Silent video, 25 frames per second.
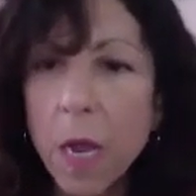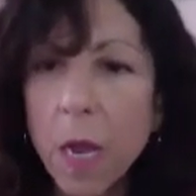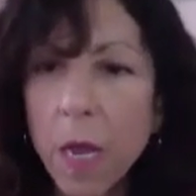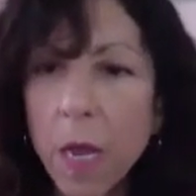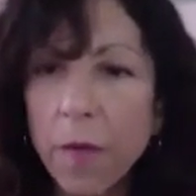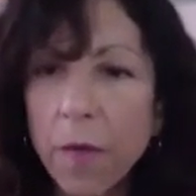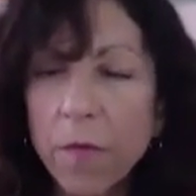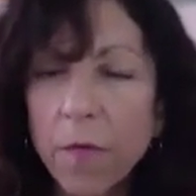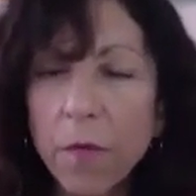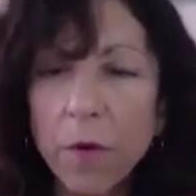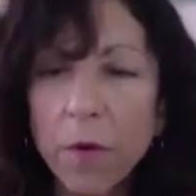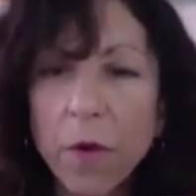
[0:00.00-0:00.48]

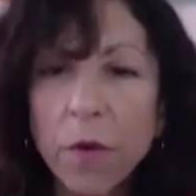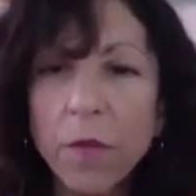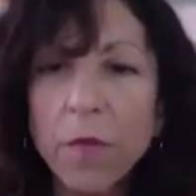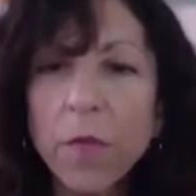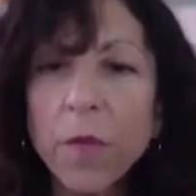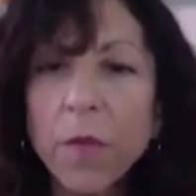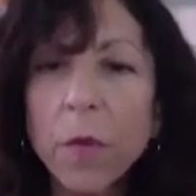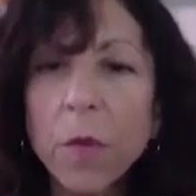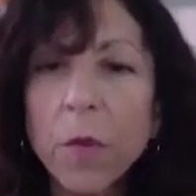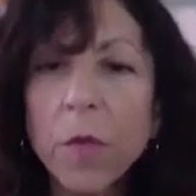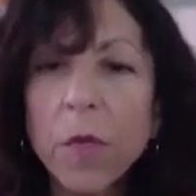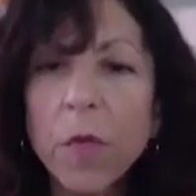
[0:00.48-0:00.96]
If you're
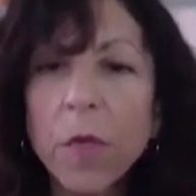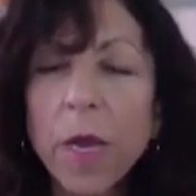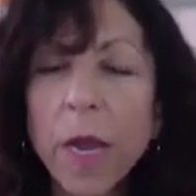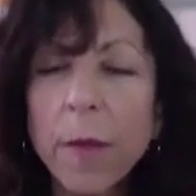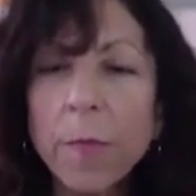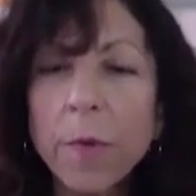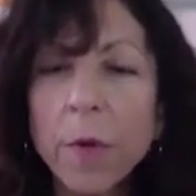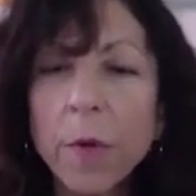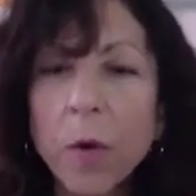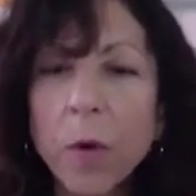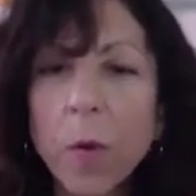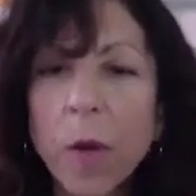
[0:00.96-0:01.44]
confused,
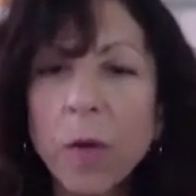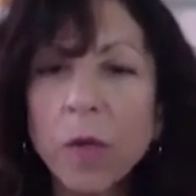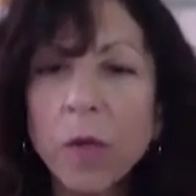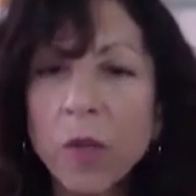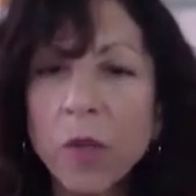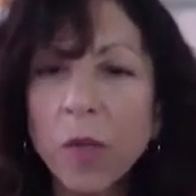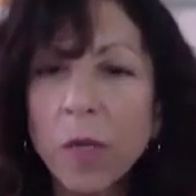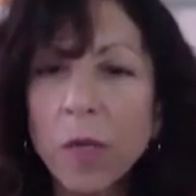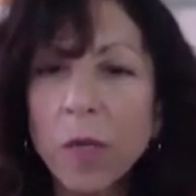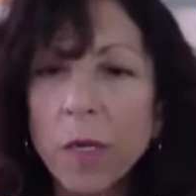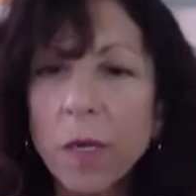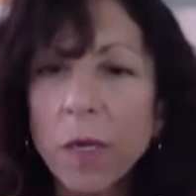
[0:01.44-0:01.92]
type your
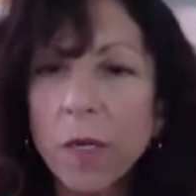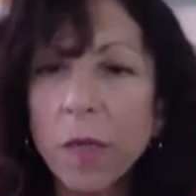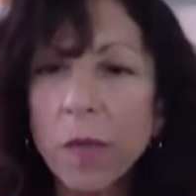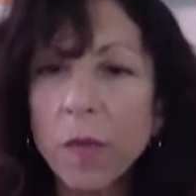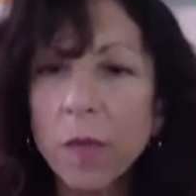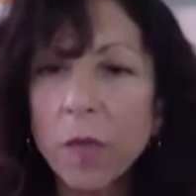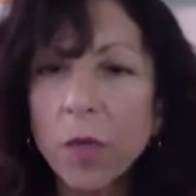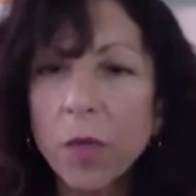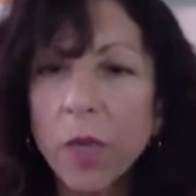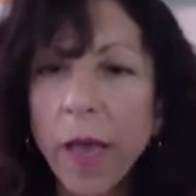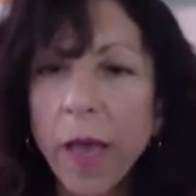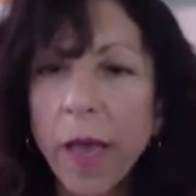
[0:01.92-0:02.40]
question into the
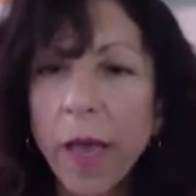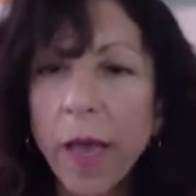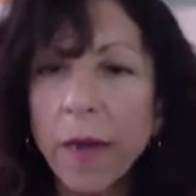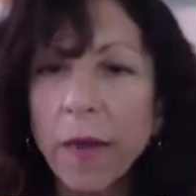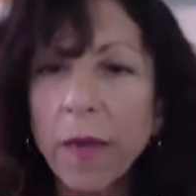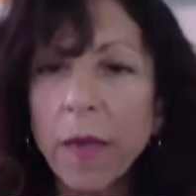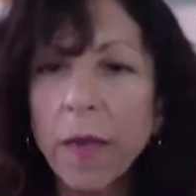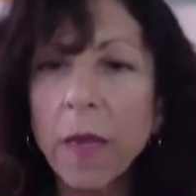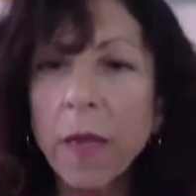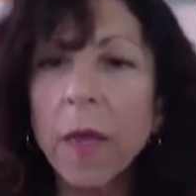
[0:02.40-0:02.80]
chat.